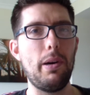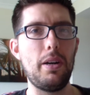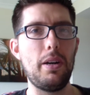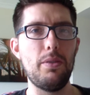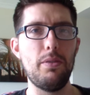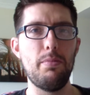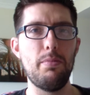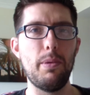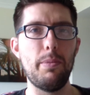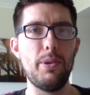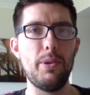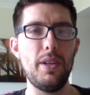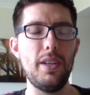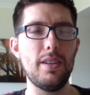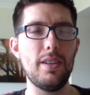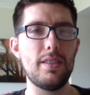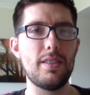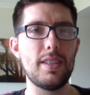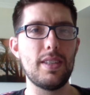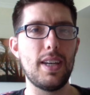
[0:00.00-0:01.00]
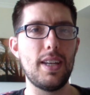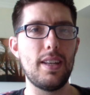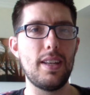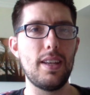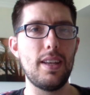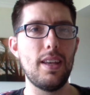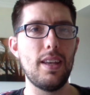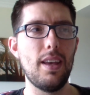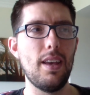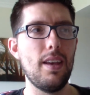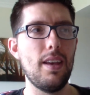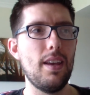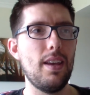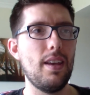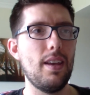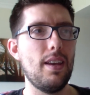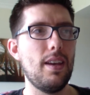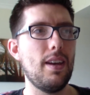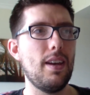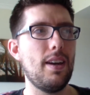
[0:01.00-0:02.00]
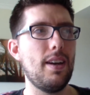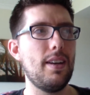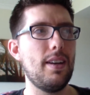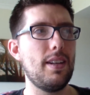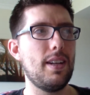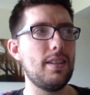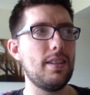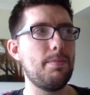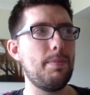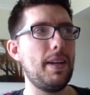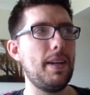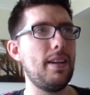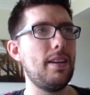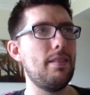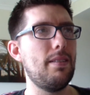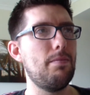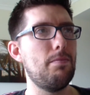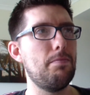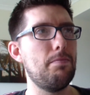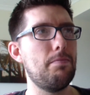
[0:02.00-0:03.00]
part with my money on Saturday. I spent